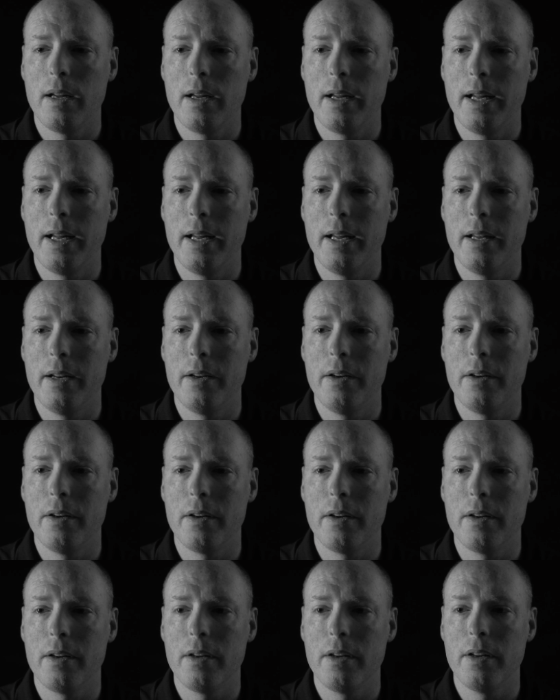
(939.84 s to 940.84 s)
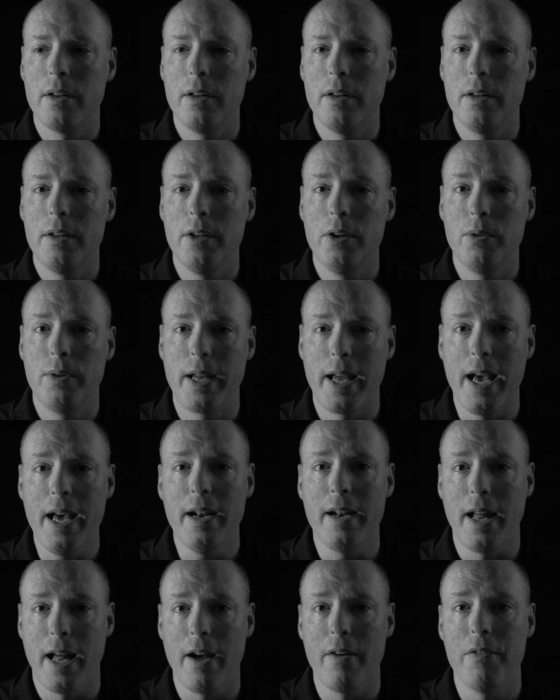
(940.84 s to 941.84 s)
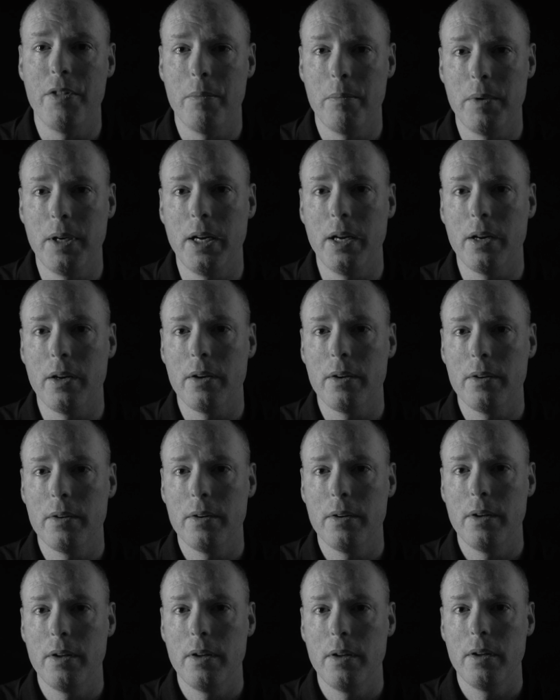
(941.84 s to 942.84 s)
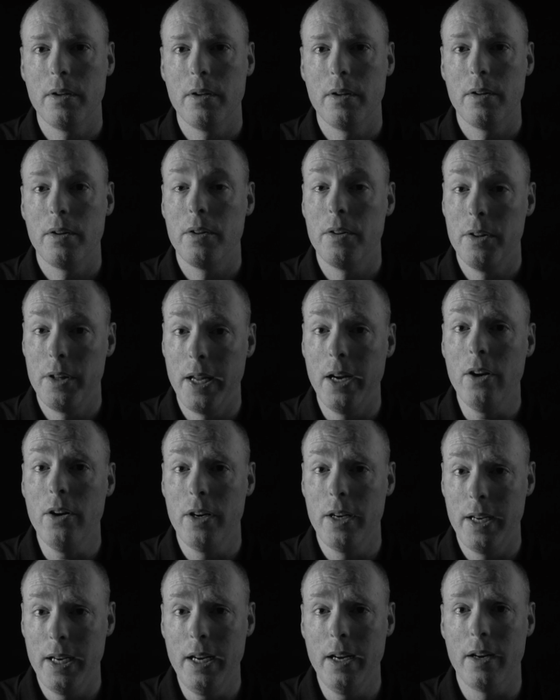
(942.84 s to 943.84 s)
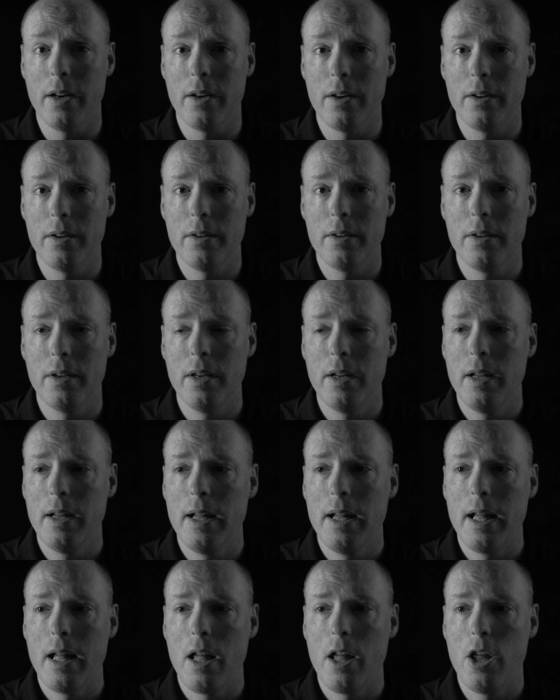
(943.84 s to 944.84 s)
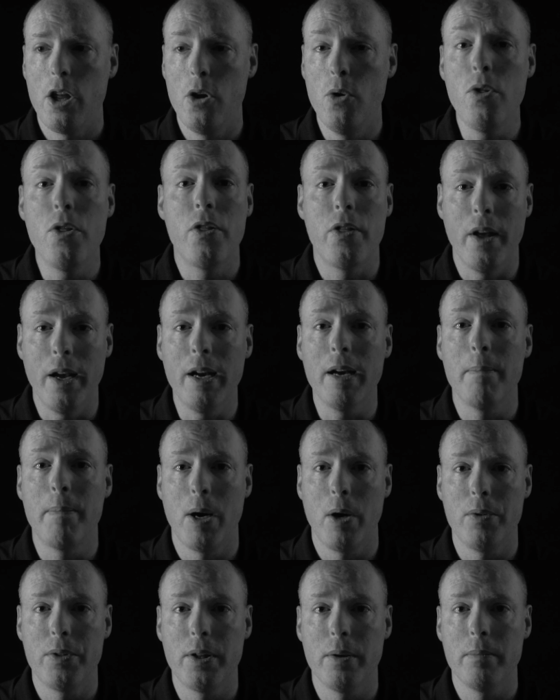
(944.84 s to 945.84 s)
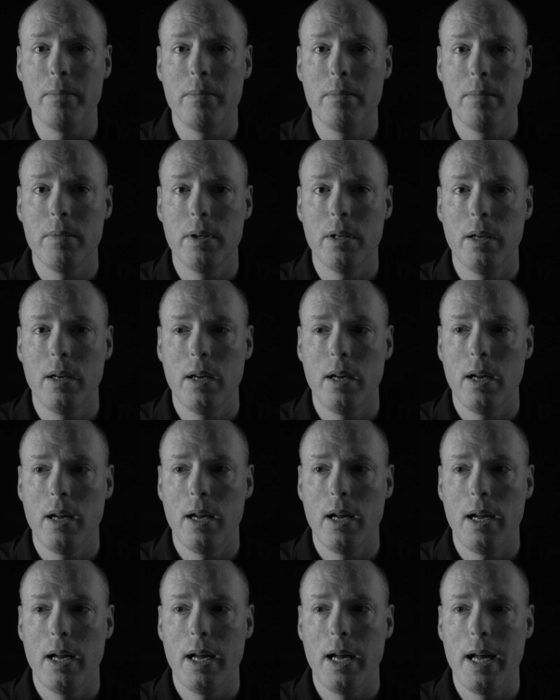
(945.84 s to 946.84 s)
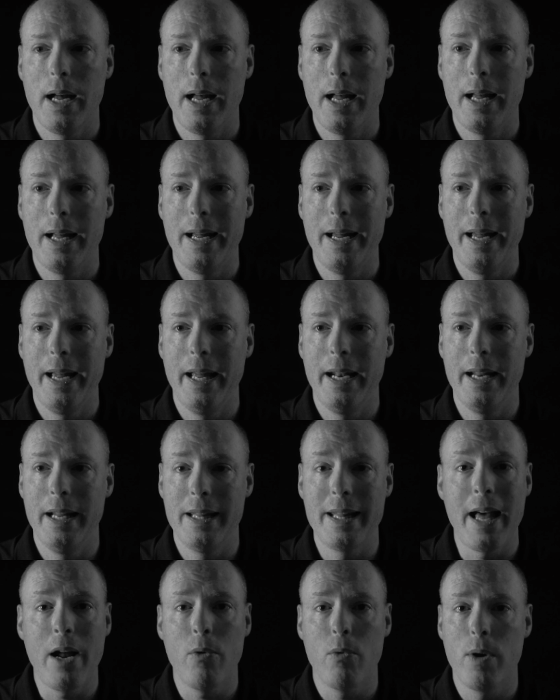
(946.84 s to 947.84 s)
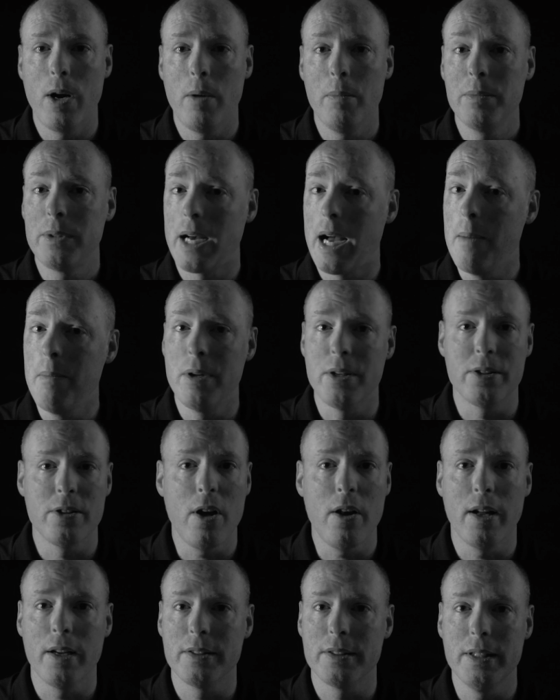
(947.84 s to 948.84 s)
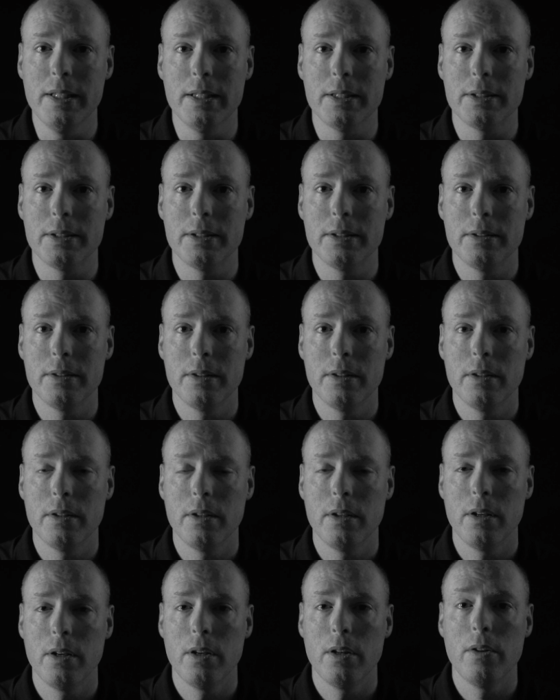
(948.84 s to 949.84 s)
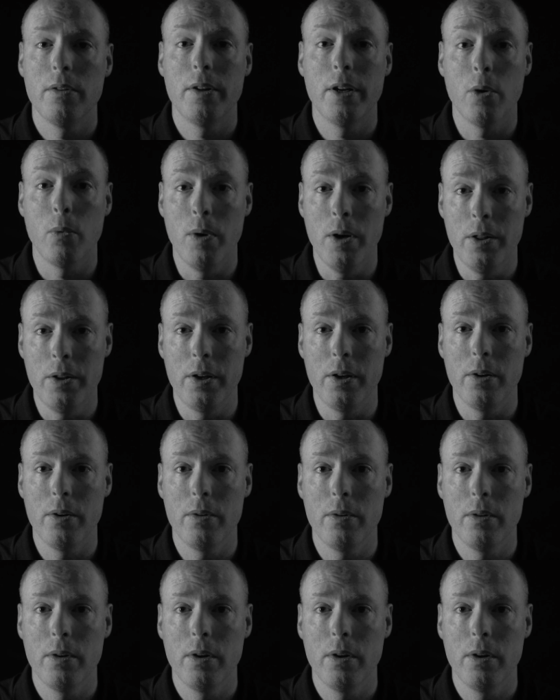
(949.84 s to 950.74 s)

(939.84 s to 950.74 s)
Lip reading: And you can have them near. They're near. You think about them. And in that realm, time does not exist. They're with you.